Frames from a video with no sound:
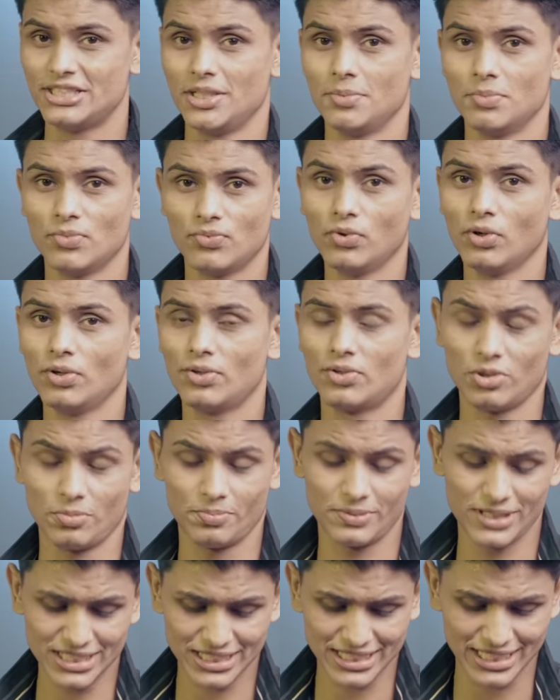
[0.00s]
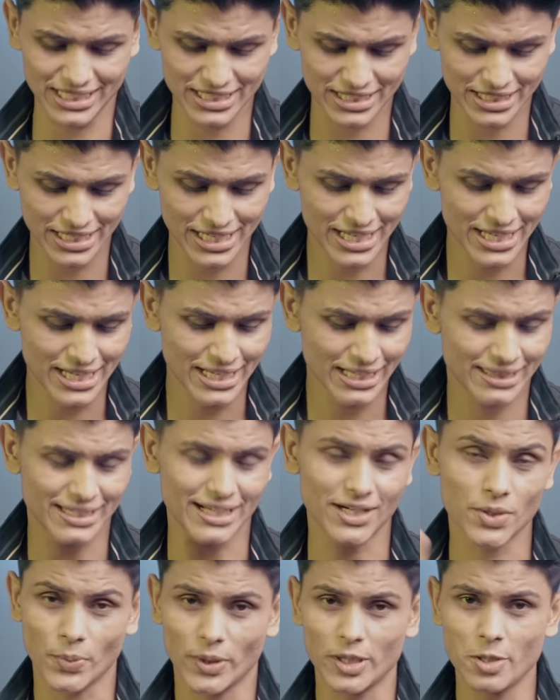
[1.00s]
gym wardrobe. This is
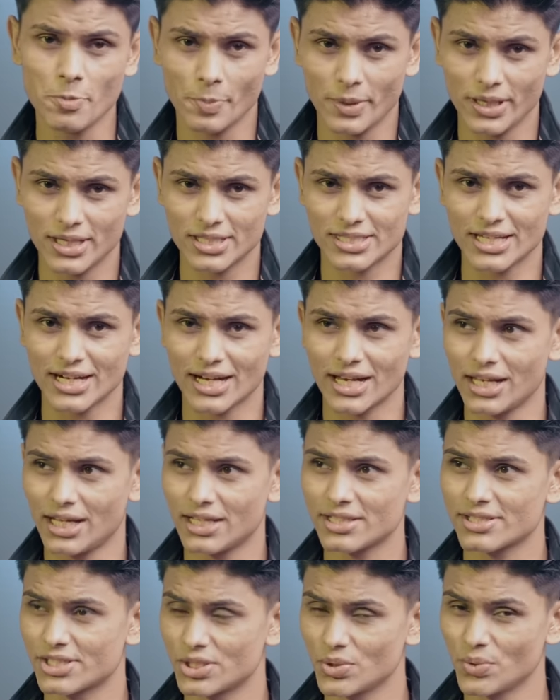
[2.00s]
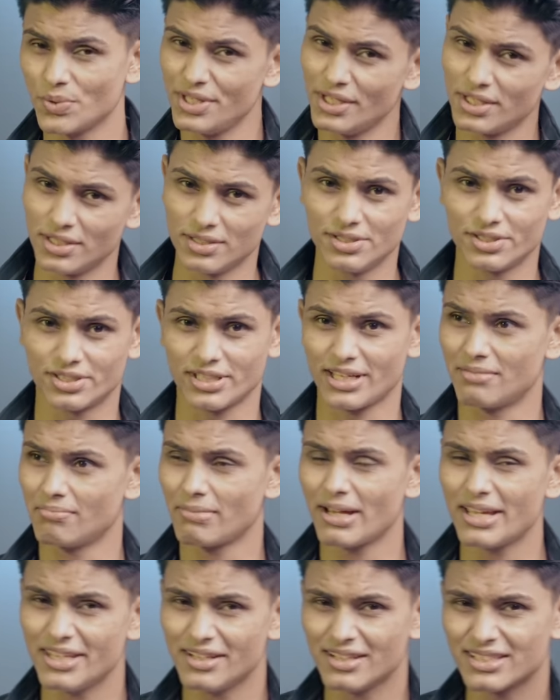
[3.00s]
that one piece that lasts you years,
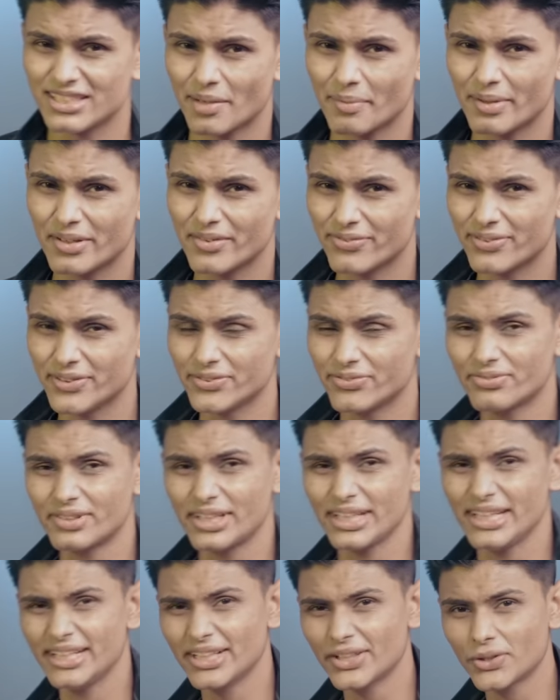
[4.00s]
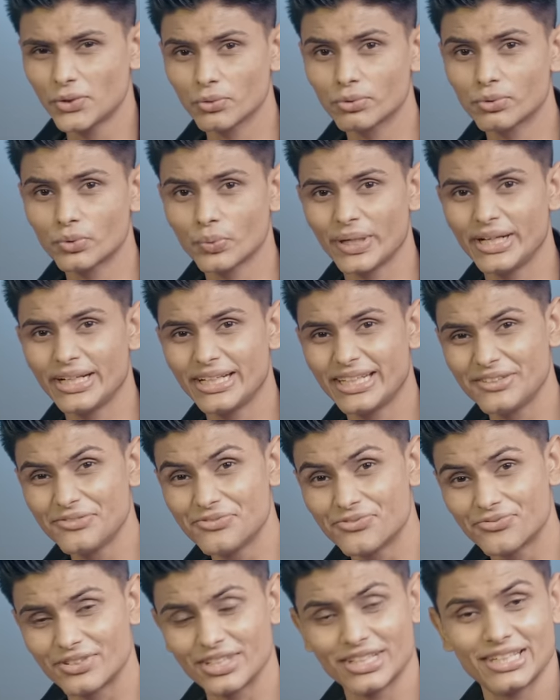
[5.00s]
and by years I mean 15 to 20
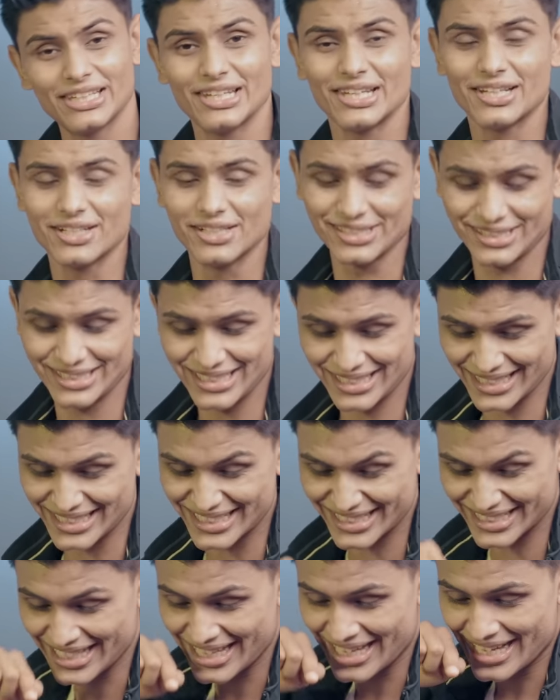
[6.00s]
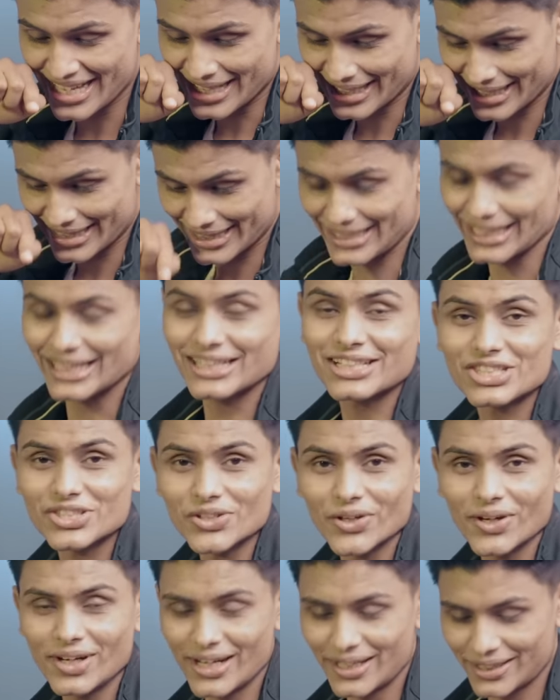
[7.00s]
freaking years. This is that
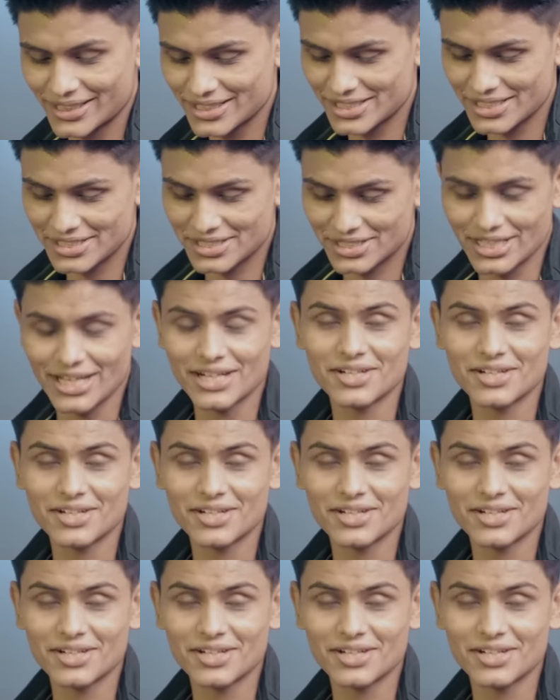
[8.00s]
solid, this is